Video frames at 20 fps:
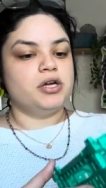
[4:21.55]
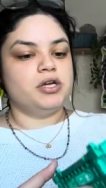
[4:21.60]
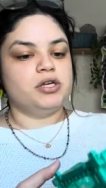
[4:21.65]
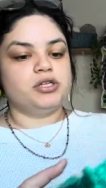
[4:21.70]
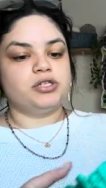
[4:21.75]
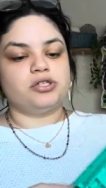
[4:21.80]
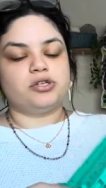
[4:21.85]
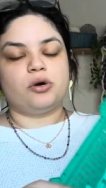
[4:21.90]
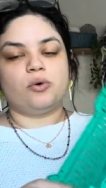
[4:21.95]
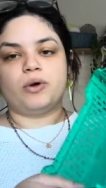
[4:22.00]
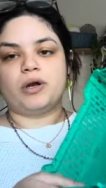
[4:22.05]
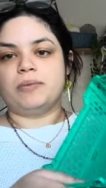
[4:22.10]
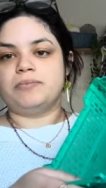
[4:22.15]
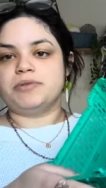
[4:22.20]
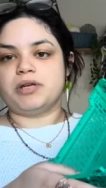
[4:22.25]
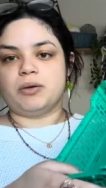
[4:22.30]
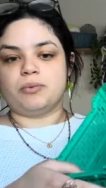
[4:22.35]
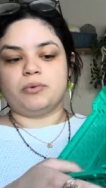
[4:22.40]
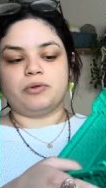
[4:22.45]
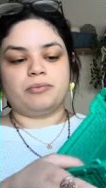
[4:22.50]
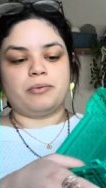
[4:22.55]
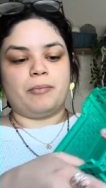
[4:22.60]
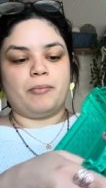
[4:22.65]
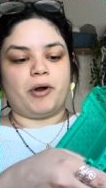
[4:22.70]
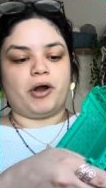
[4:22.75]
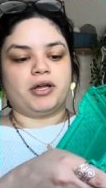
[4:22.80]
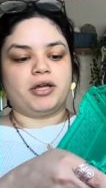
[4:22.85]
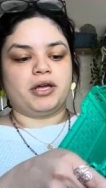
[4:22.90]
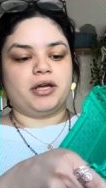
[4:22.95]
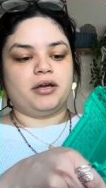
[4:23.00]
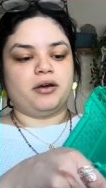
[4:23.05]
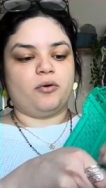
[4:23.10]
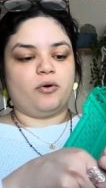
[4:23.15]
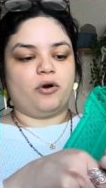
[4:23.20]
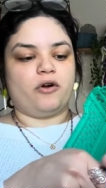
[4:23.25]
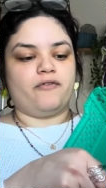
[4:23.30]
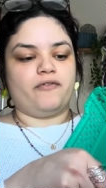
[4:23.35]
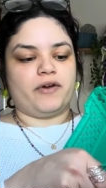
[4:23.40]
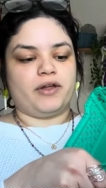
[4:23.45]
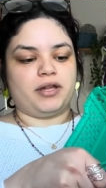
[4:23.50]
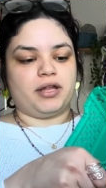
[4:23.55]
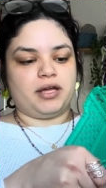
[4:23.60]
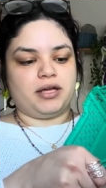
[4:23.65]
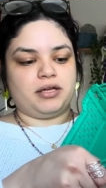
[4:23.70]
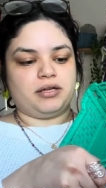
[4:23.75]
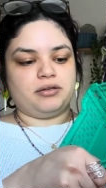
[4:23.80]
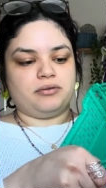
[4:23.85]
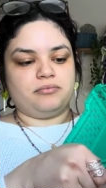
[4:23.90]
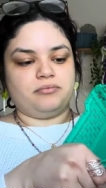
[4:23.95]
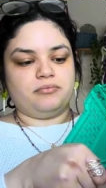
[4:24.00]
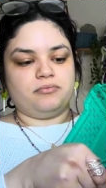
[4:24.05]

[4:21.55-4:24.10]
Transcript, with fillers: so when i'm done with my market or if i like